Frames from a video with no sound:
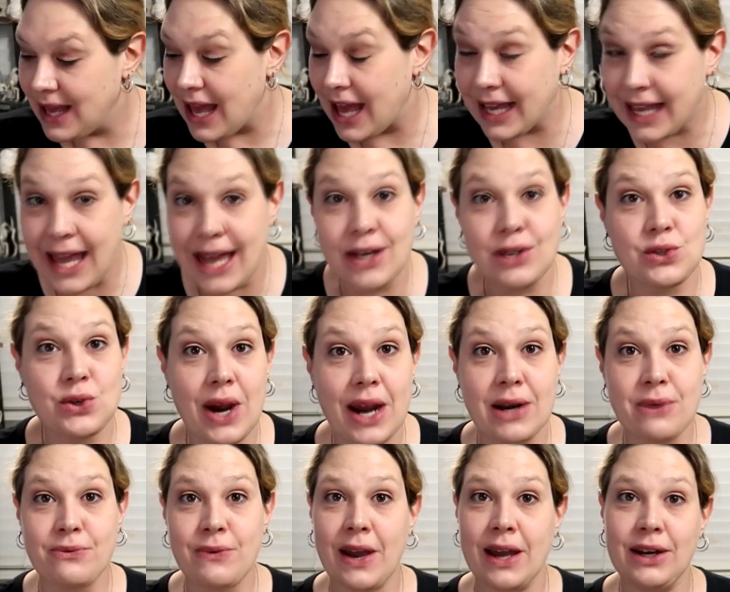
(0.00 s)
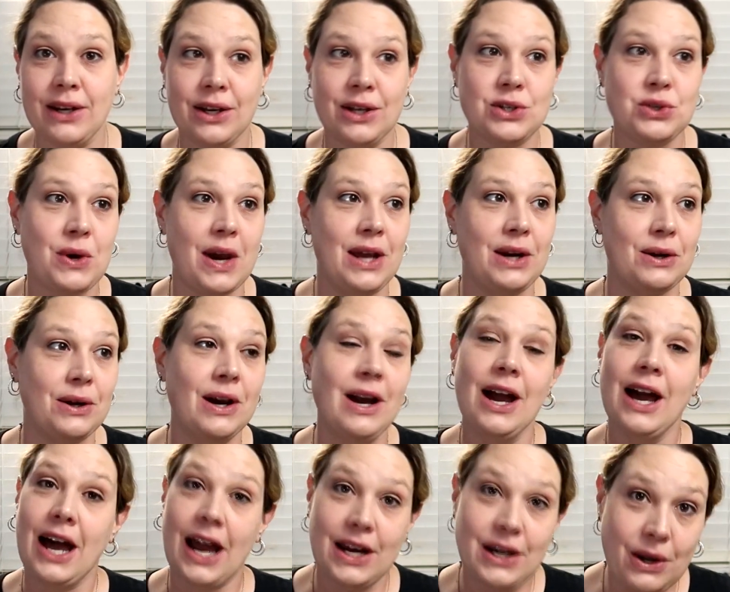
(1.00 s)
Again, try to find a good trainer.
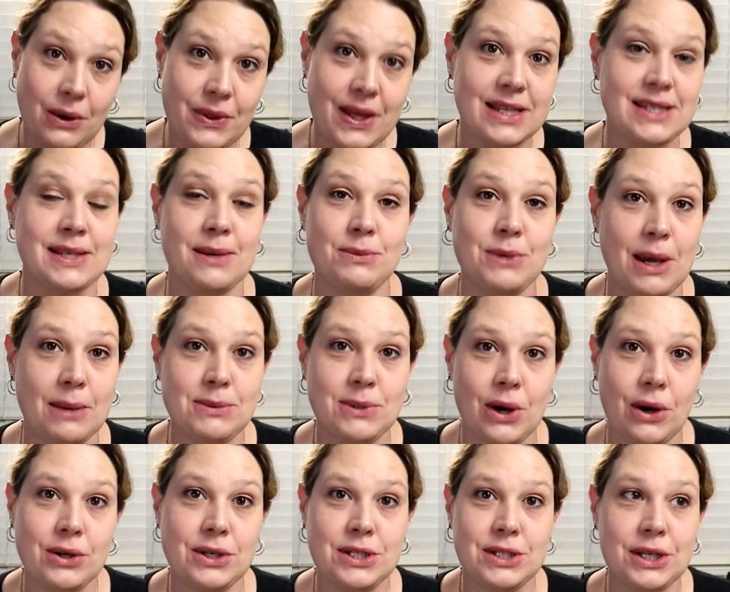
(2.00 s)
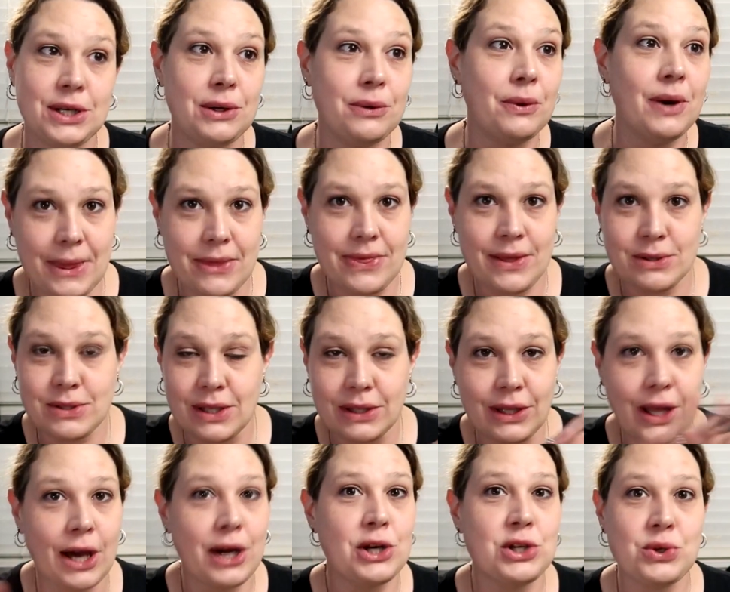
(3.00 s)
I know that's sometimes hard to do, but there's a
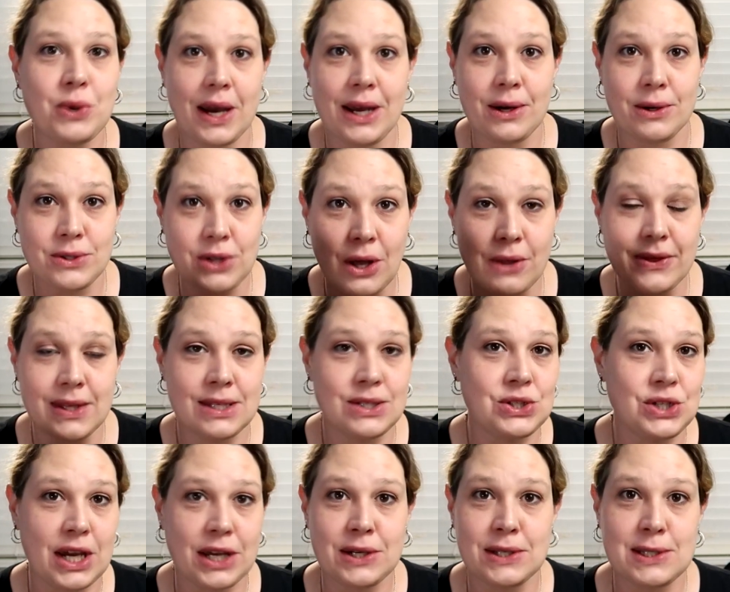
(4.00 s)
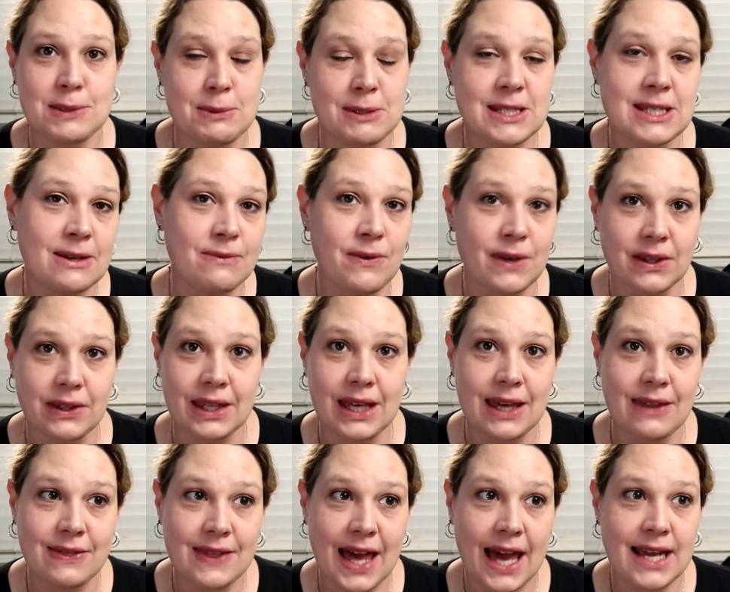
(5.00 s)
lot of trainers on this channel
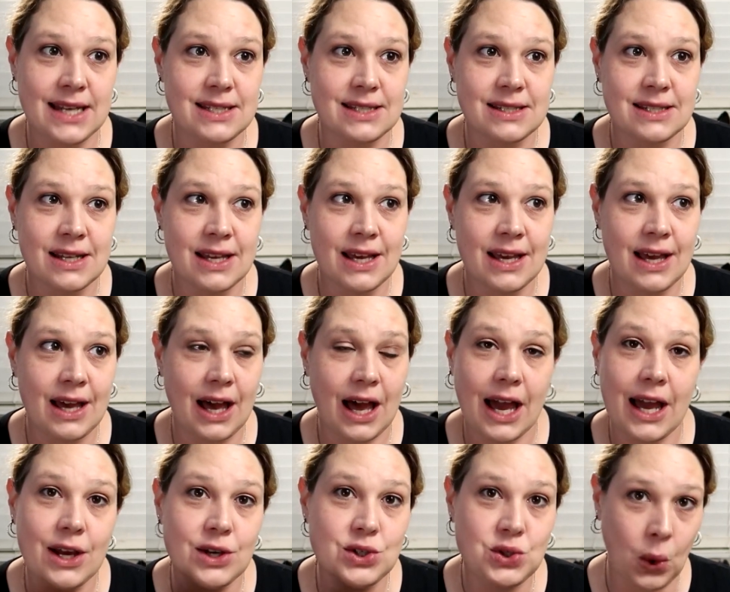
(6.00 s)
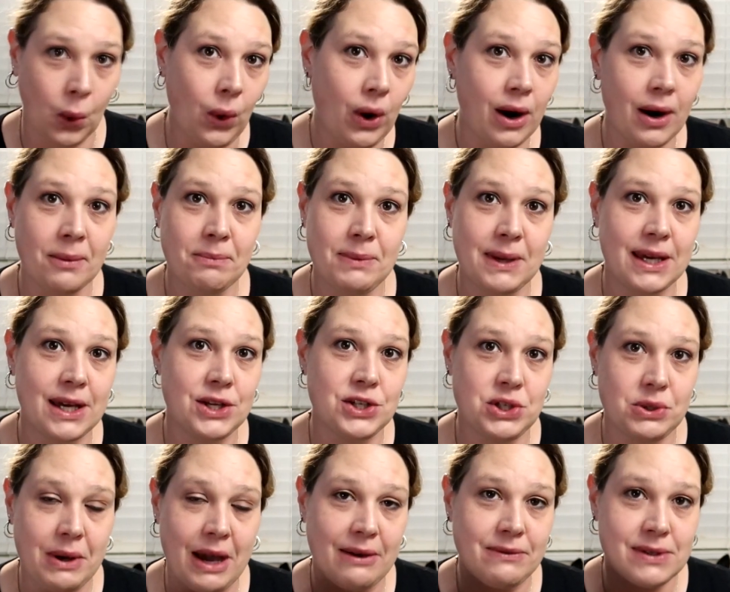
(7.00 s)
specifically that I adore,
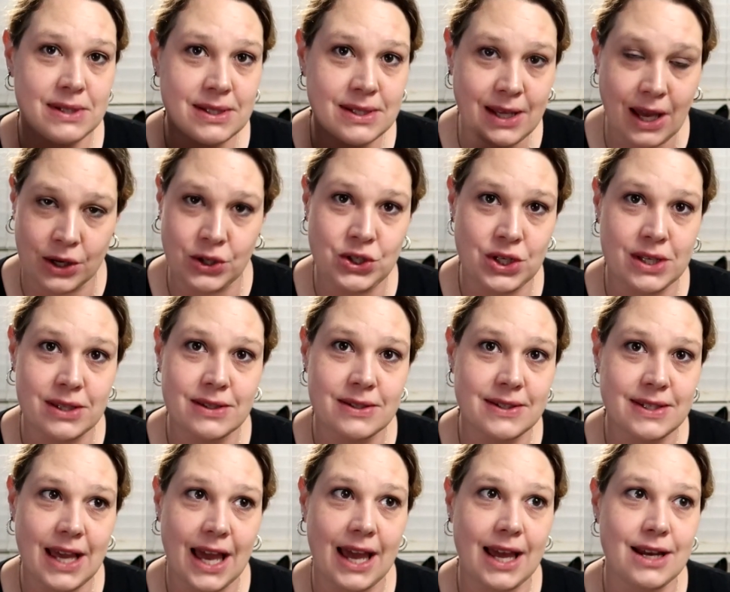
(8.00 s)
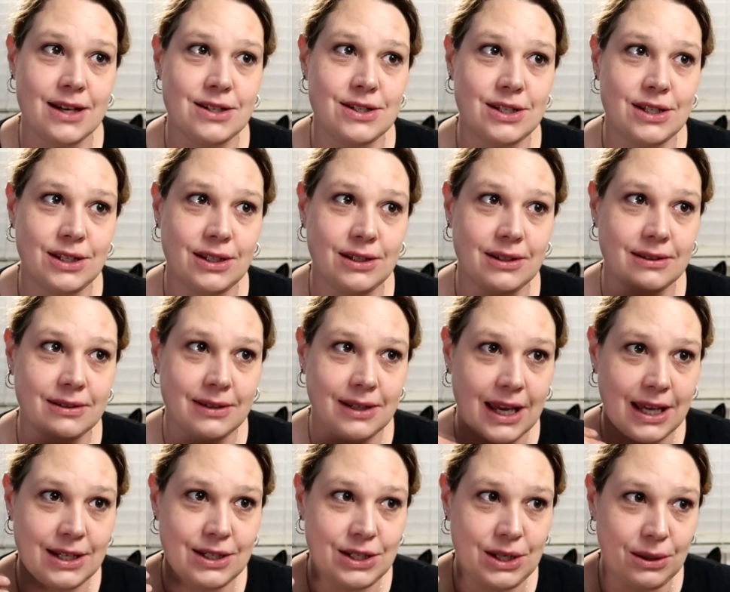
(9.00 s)
because you have discussions and
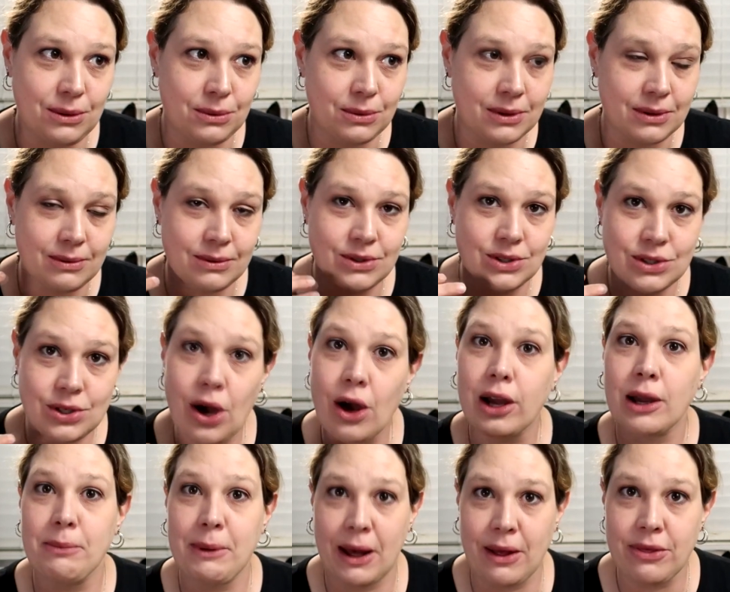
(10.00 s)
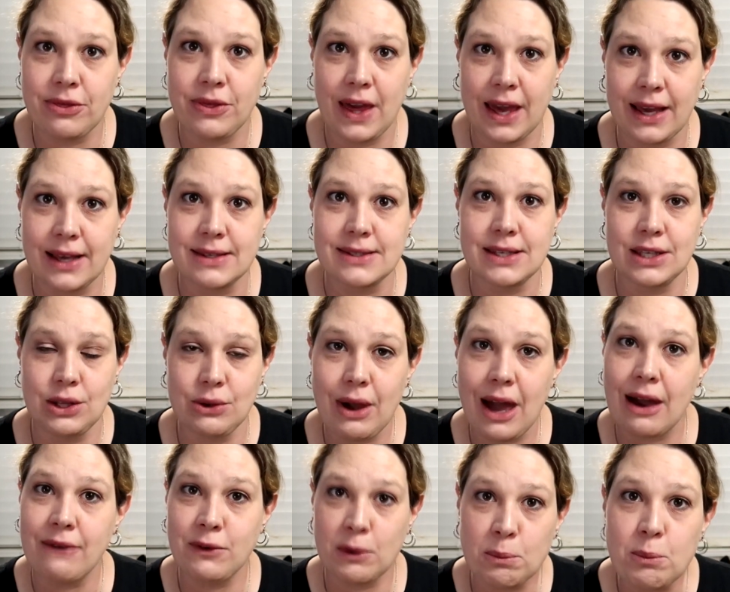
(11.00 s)
you talk about things, and you
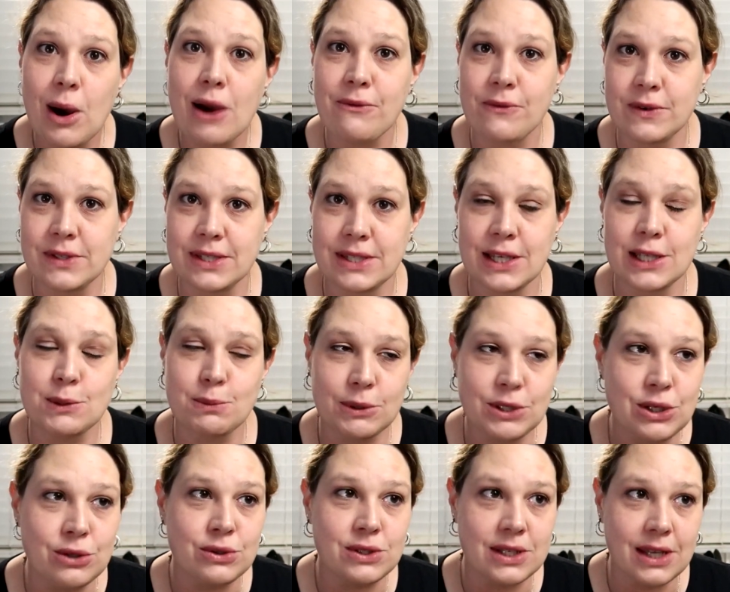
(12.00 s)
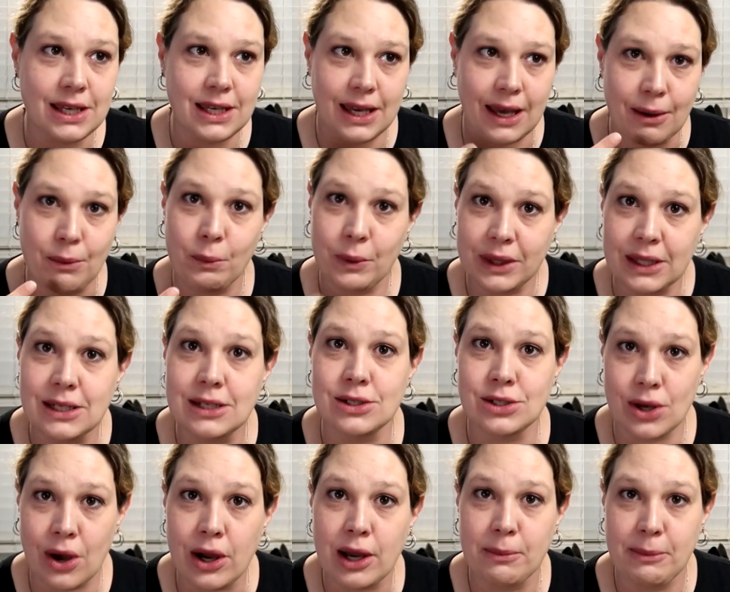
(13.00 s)
have your preferences, but you're willing to
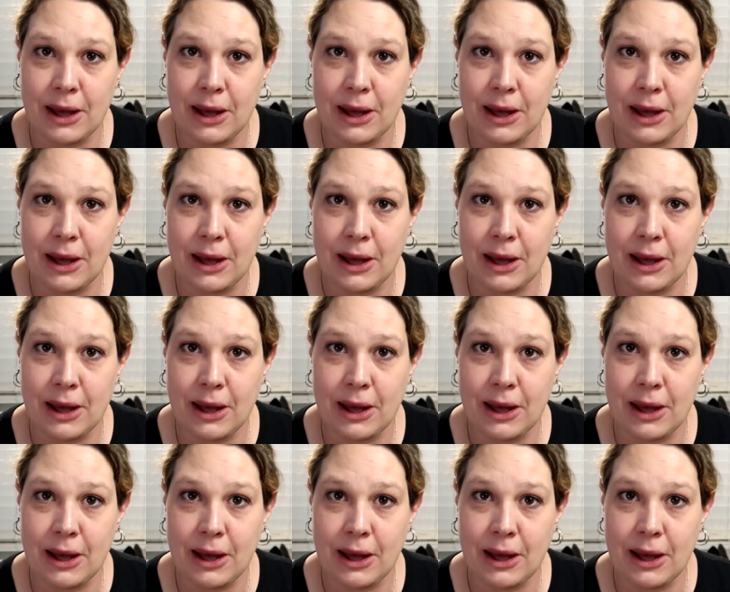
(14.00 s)
talk